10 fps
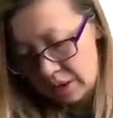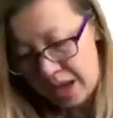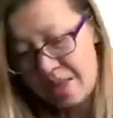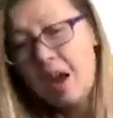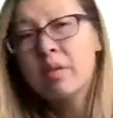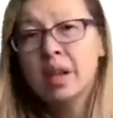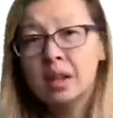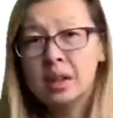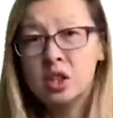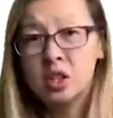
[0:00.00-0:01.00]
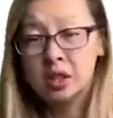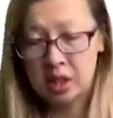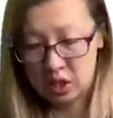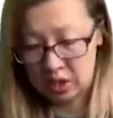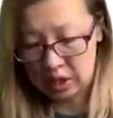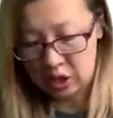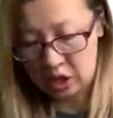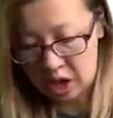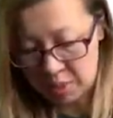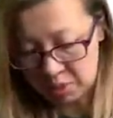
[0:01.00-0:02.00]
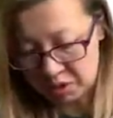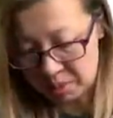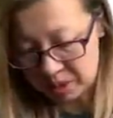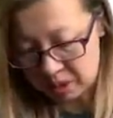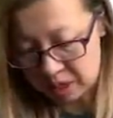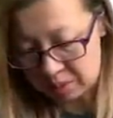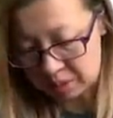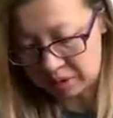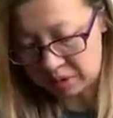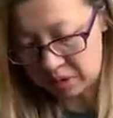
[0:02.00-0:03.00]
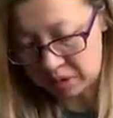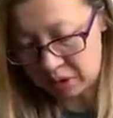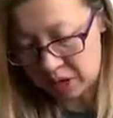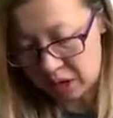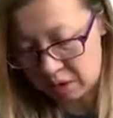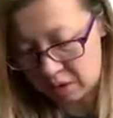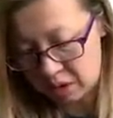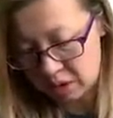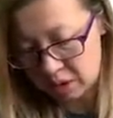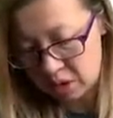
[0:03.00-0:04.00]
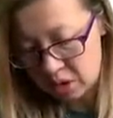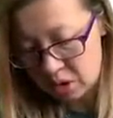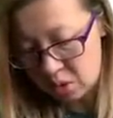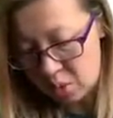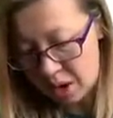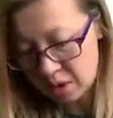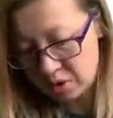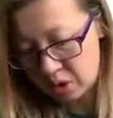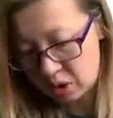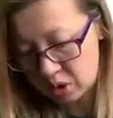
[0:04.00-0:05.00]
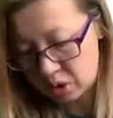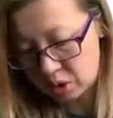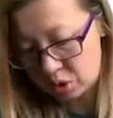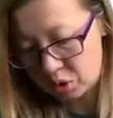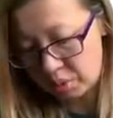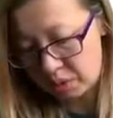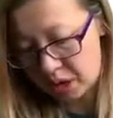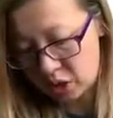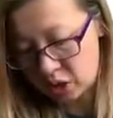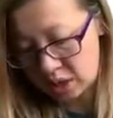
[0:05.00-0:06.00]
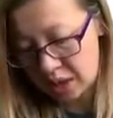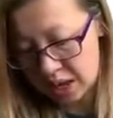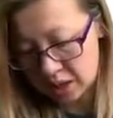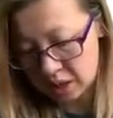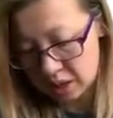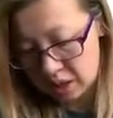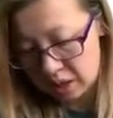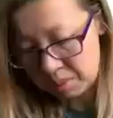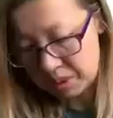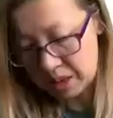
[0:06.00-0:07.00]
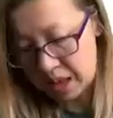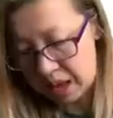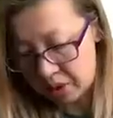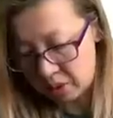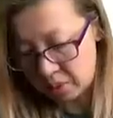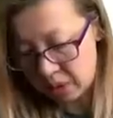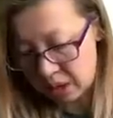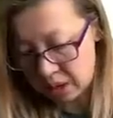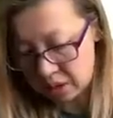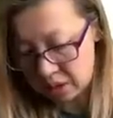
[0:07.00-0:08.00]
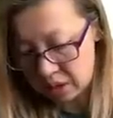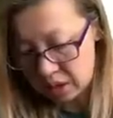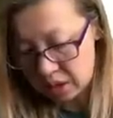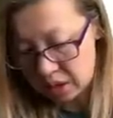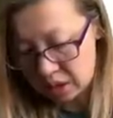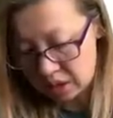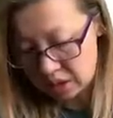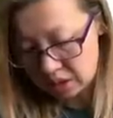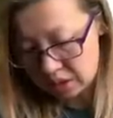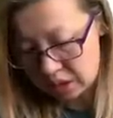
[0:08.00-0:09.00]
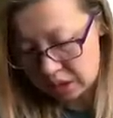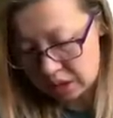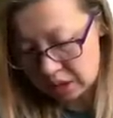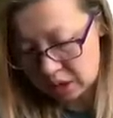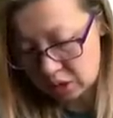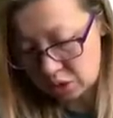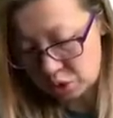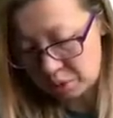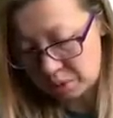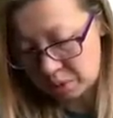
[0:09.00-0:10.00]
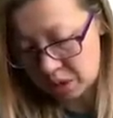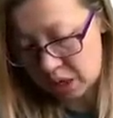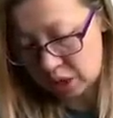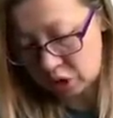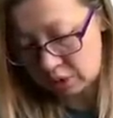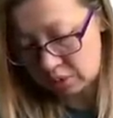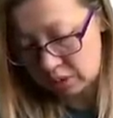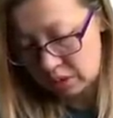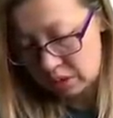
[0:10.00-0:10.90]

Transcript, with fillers: And that regulation and legislation comes from a couple of different areas. One of those is the Corporations Act, but the other one is uh, consumer protection